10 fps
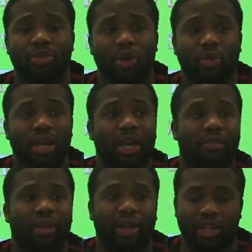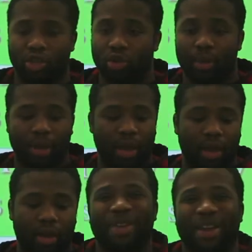So think of like a drum
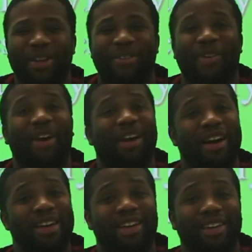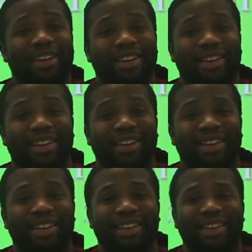head for a conga.
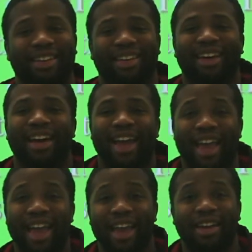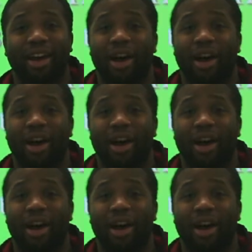And